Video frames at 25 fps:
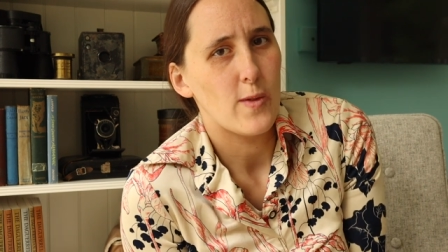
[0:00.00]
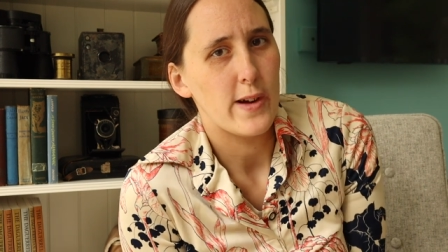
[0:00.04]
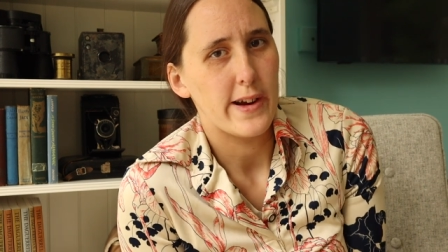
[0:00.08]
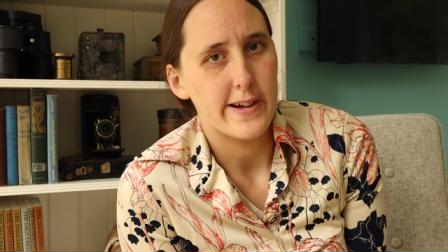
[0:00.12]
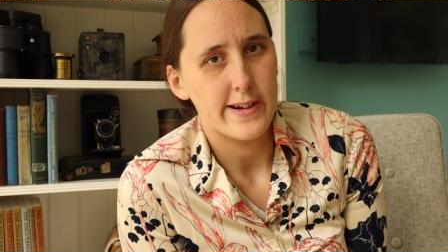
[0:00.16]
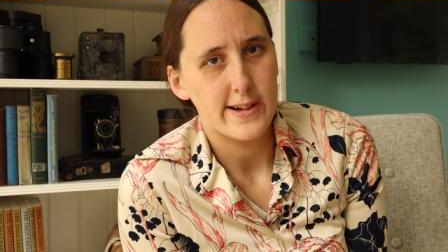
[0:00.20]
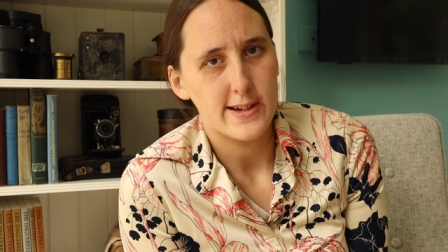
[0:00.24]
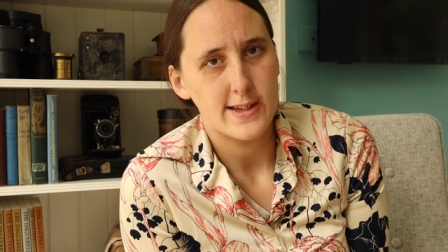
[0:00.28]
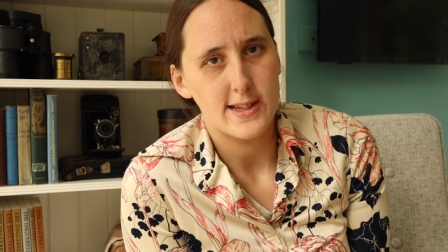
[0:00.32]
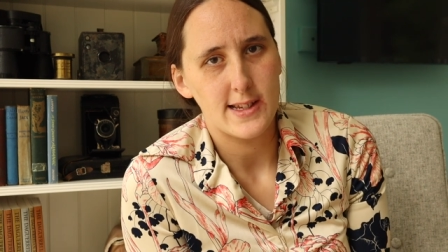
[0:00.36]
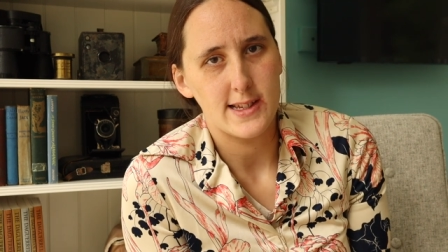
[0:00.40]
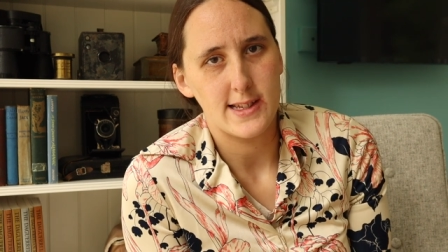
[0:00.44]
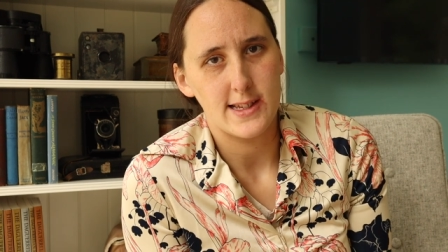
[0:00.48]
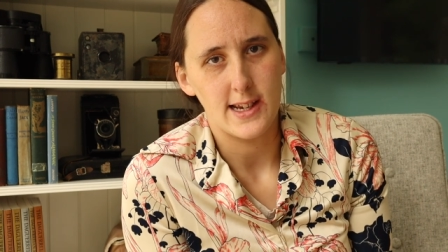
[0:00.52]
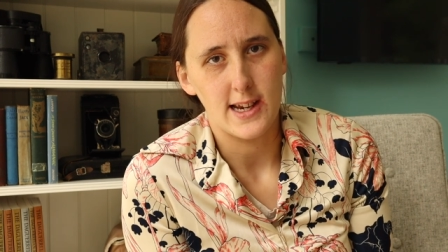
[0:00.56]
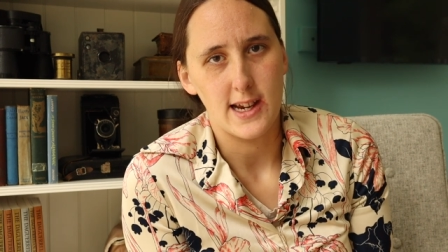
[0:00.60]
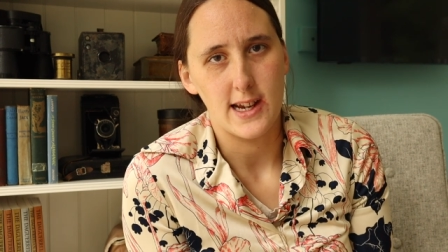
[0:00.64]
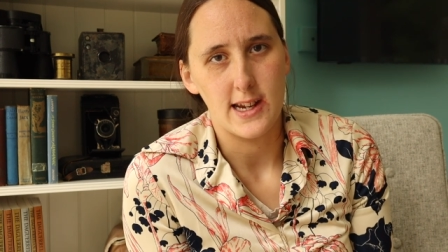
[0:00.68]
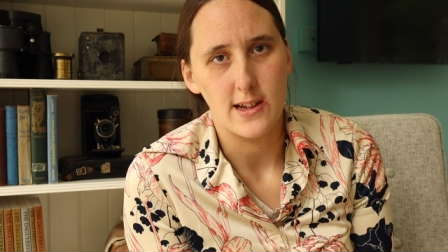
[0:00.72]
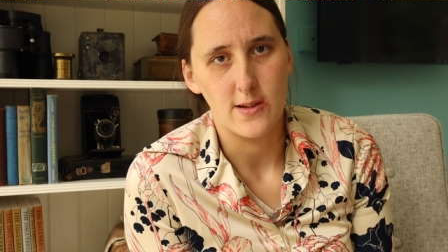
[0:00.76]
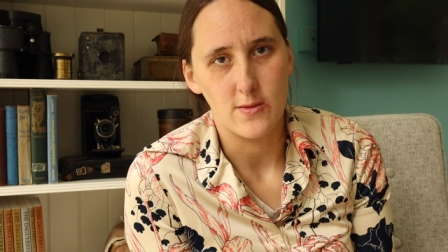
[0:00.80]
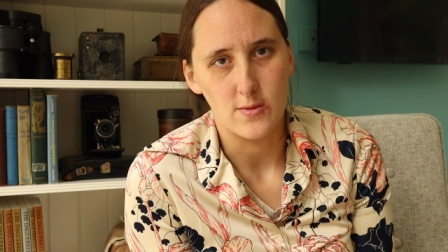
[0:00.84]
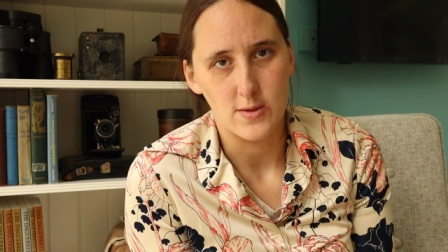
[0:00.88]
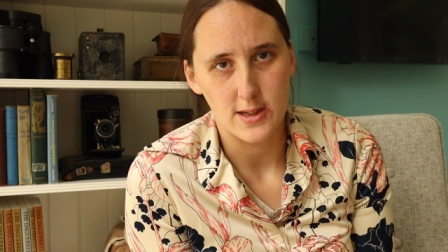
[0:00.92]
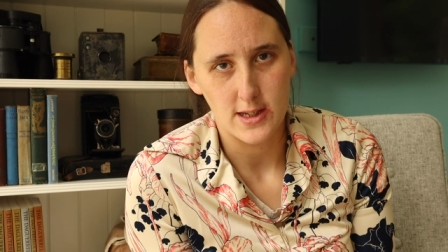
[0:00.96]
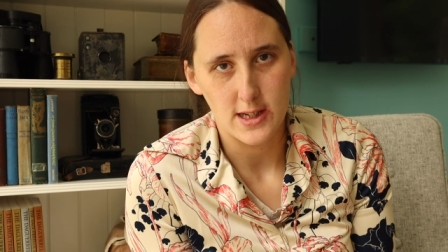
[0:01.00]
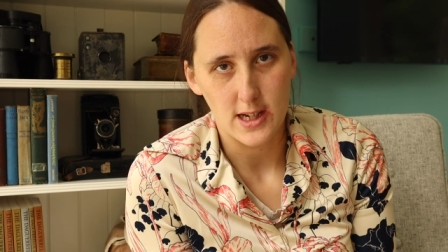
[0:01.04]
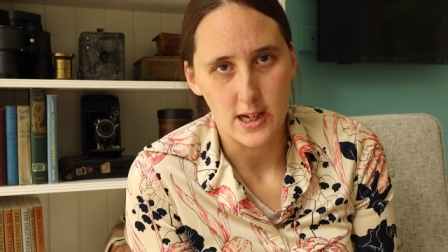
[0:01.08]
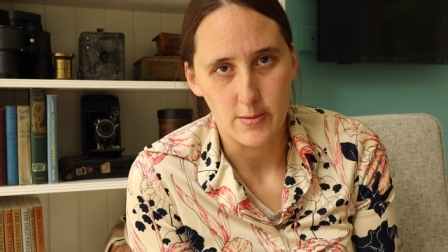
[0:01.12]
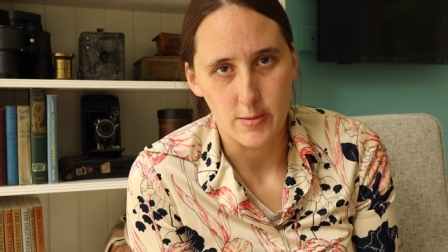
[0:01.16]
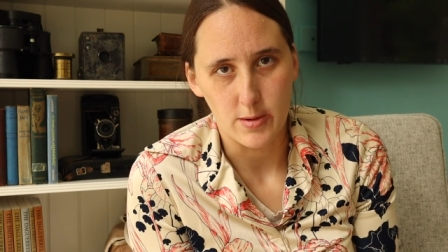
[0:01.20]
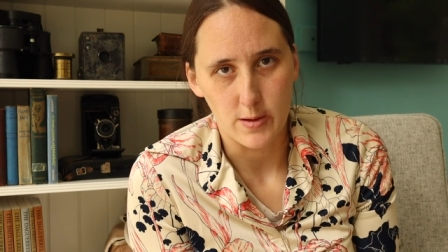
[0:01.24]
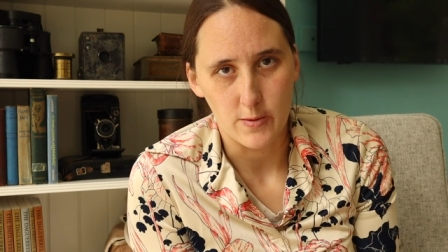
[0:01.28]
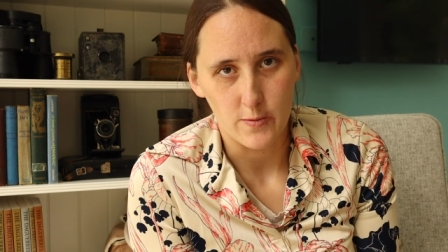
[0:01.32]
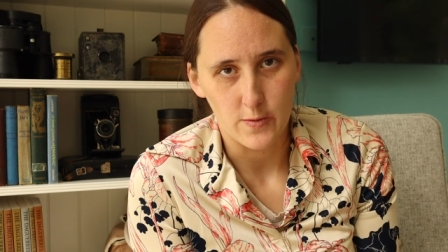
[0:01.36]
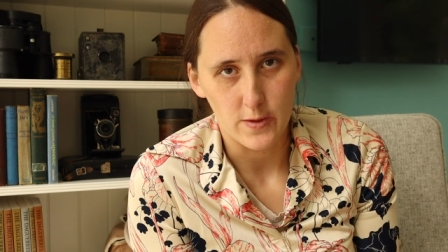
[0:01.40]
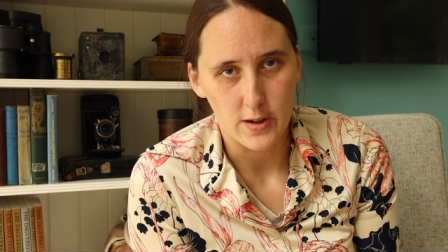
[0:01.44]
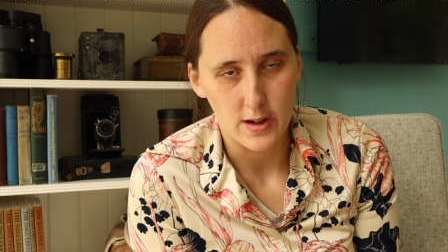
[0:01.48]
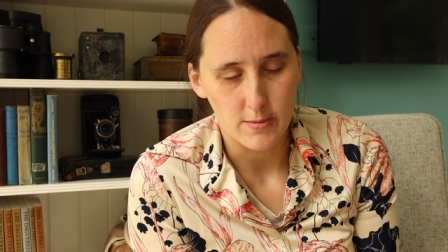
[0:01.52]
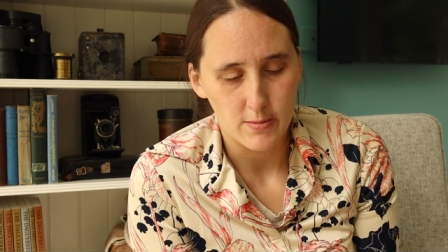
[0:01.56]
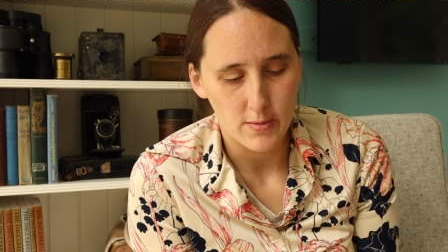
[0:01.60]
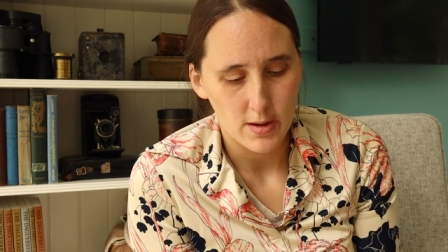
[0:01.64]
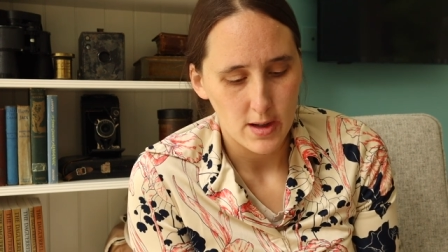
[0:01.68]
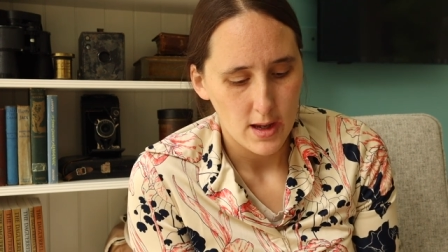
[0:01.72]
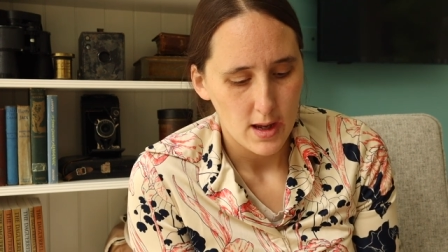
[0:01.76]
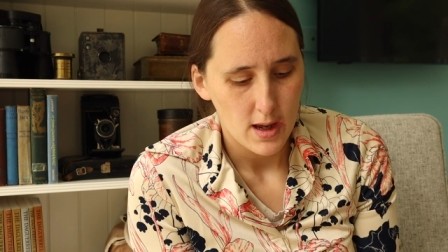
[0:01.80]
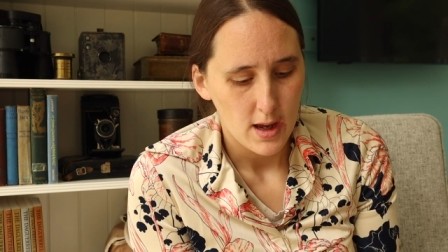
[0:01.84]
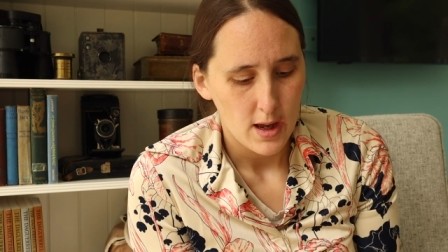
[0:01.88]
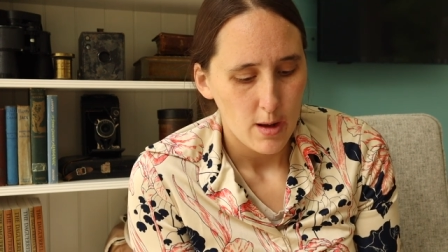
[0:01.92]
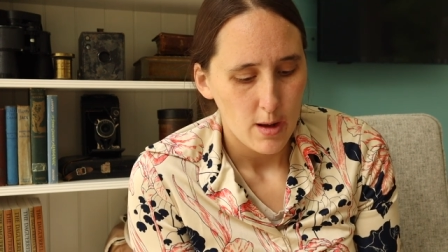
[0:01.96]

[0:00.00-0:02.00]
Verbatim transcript: where society was coming from.